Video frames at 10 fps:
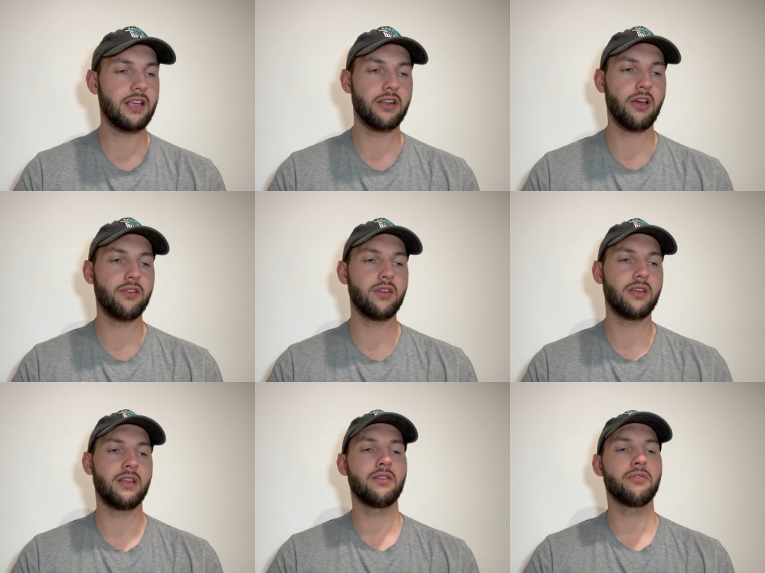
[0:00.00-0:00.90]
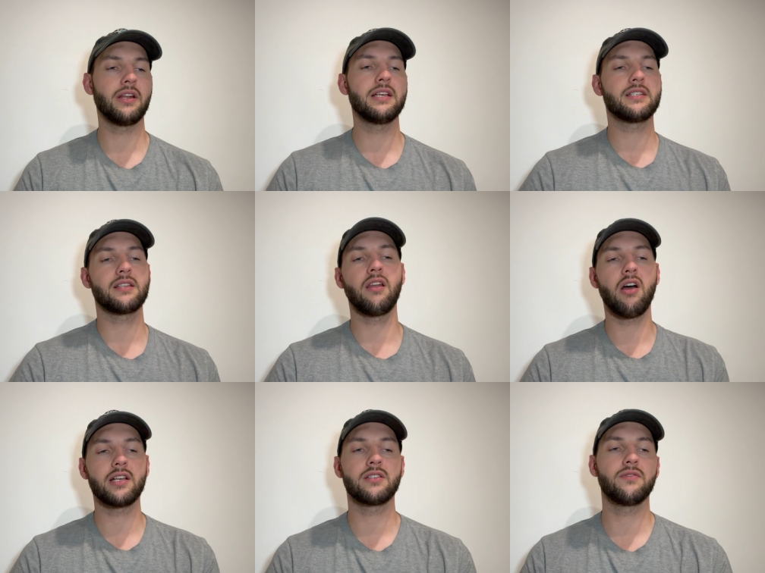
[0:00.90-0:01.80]
You know, you release the
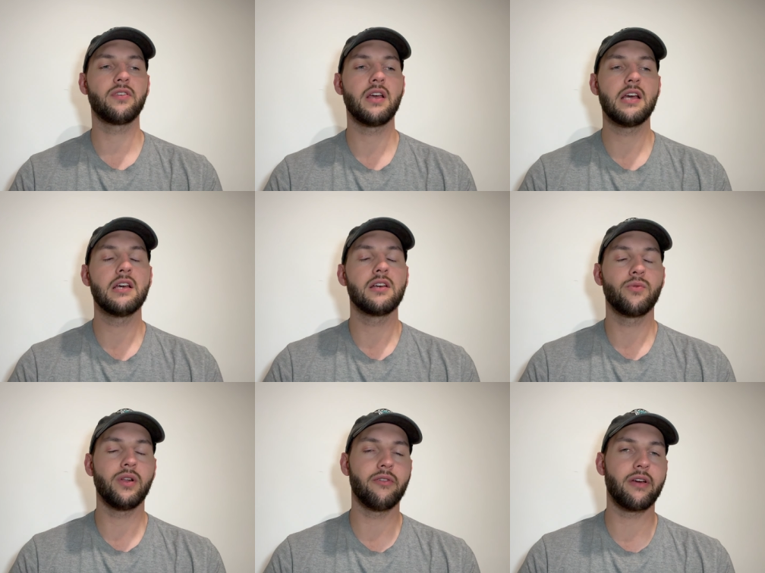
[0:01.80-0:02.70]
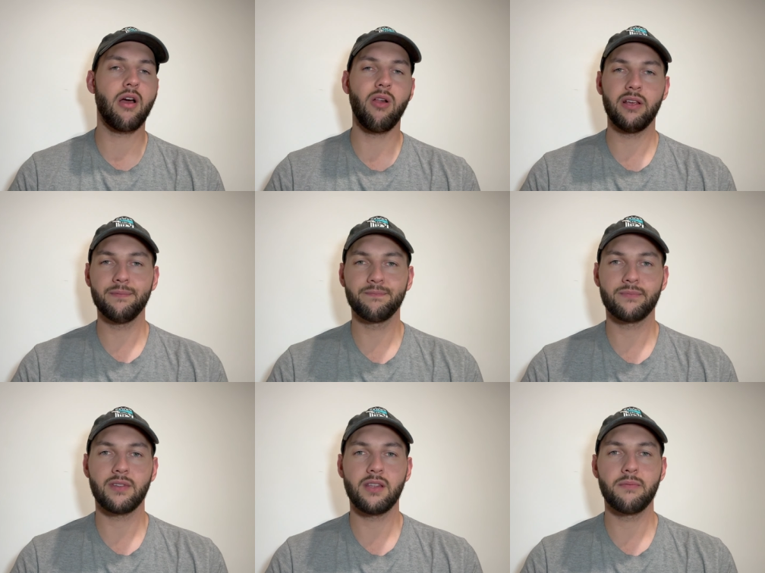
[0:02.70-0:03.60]
likes of Willie Rioli.
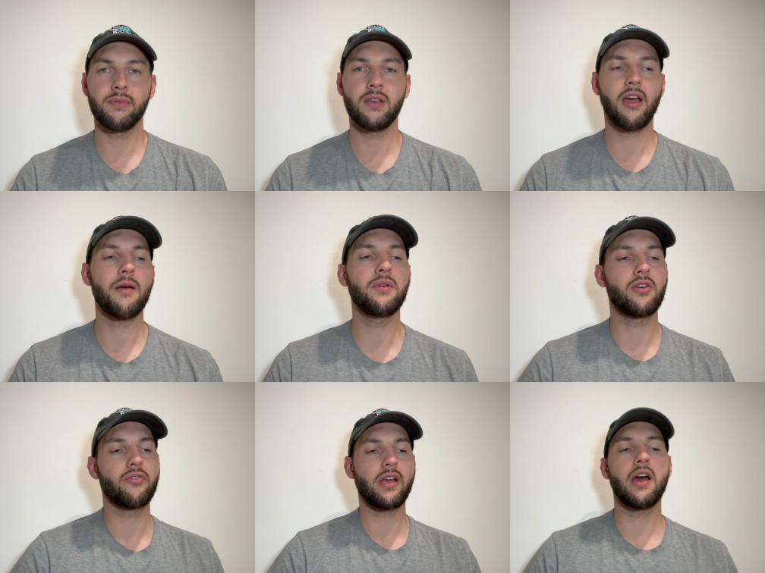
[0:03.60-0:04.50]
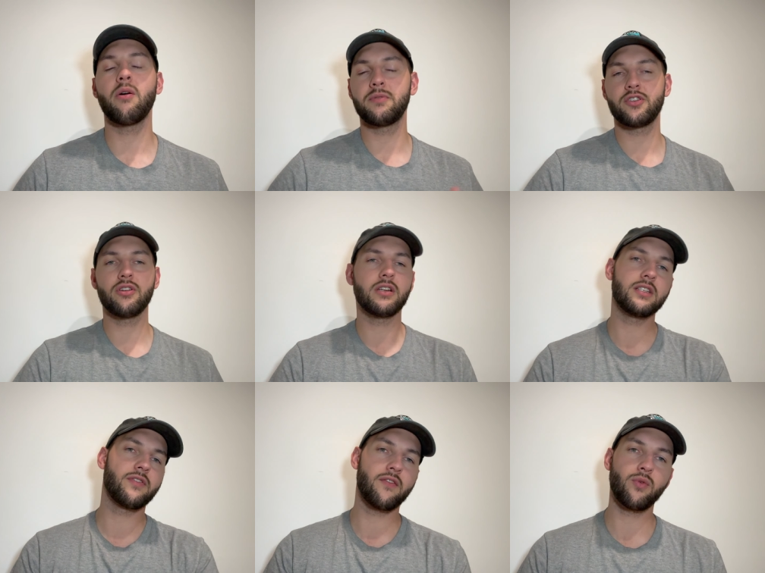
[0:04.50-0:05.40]
You're able to create
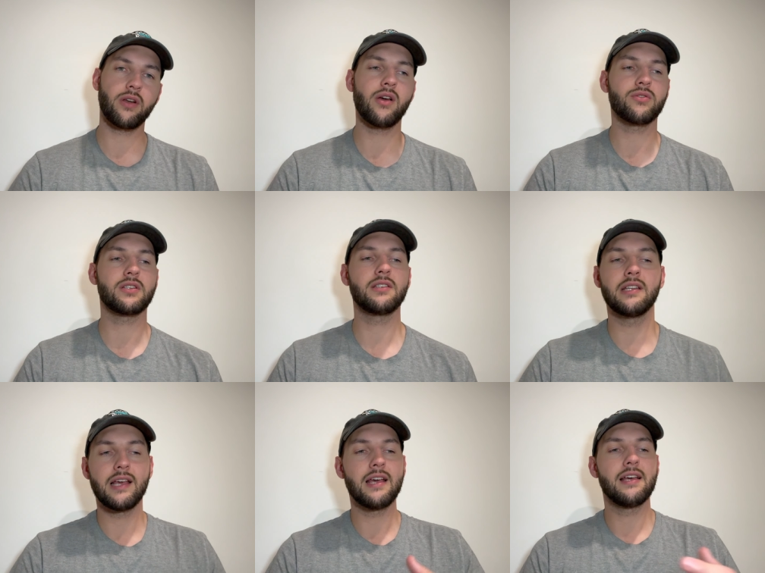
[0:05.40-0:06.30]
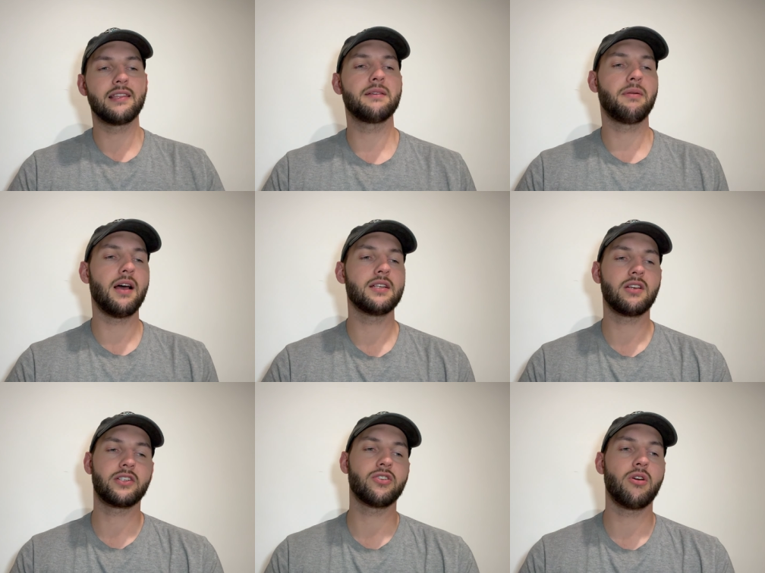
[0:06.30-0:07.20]
opportunities for everyone else. And the players
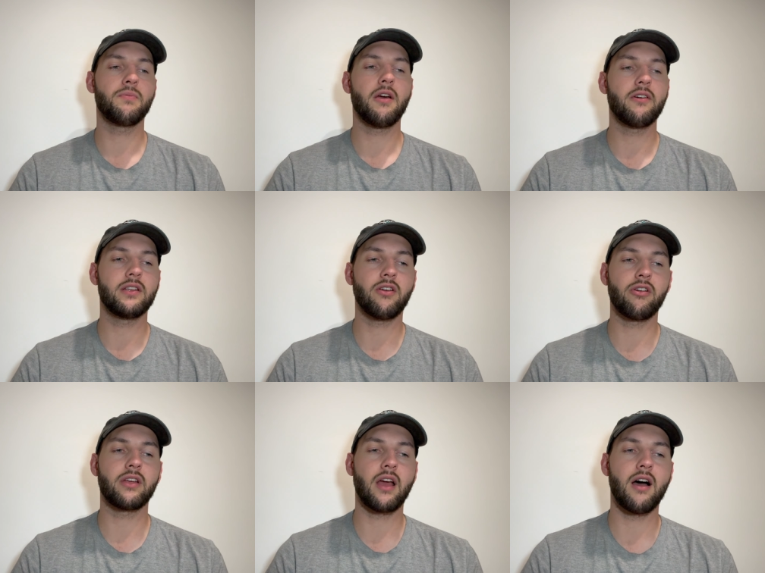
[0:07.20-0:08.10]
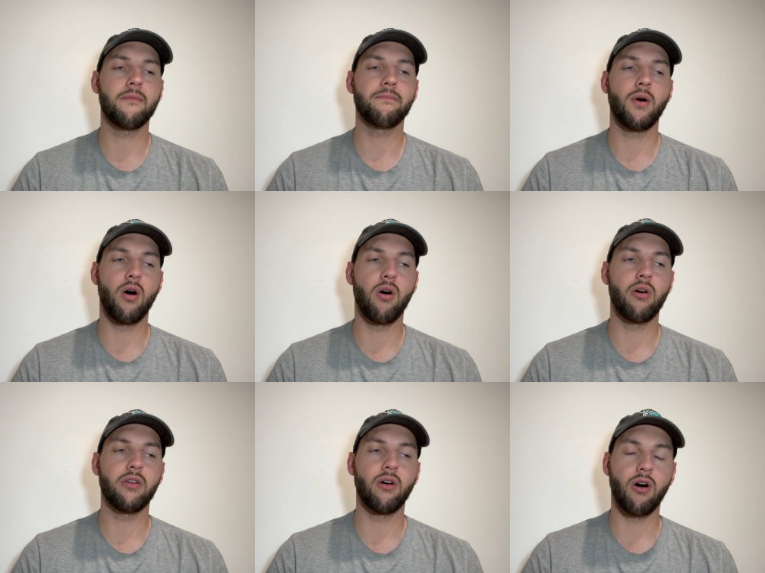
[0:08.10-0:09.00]
like Joe Berry don't come
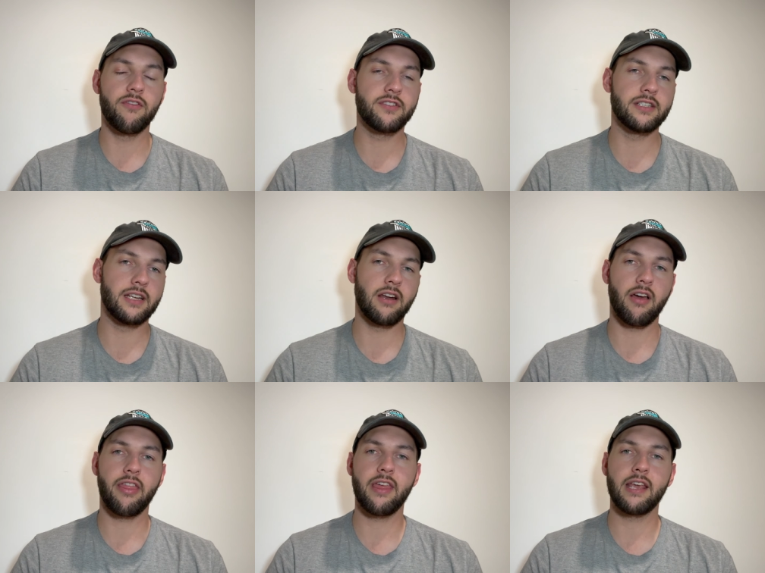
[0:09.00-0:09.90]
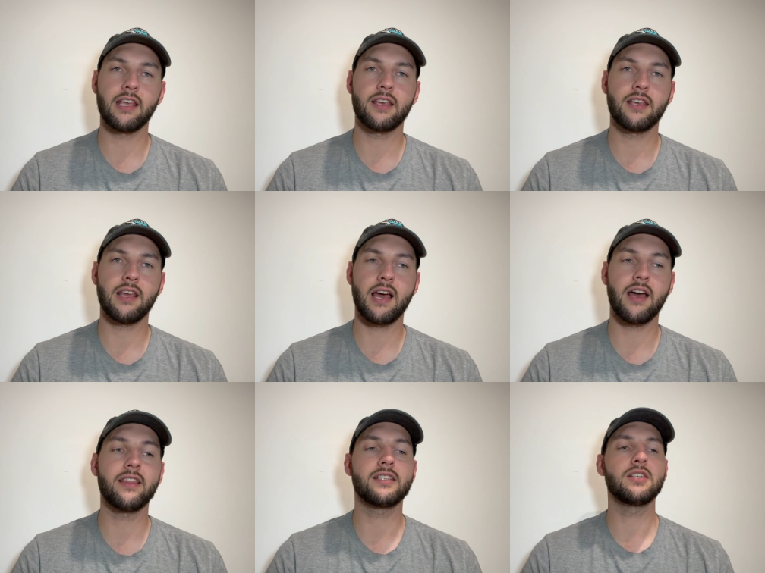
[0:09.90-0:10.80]
on often. And I think
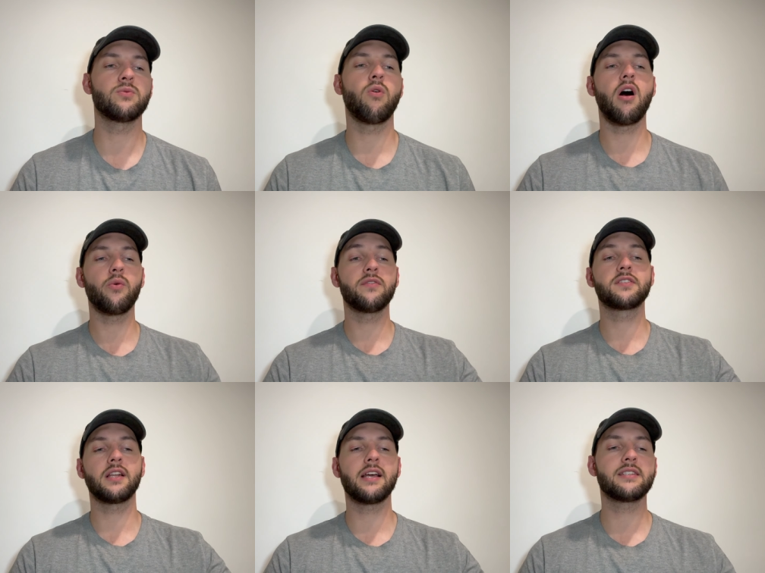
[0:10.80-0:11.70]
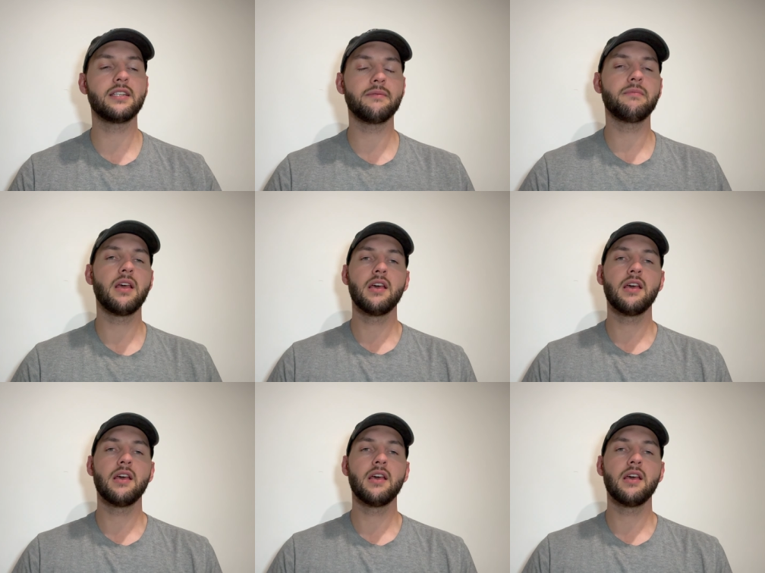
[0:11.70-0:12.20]
this is why we've selected him.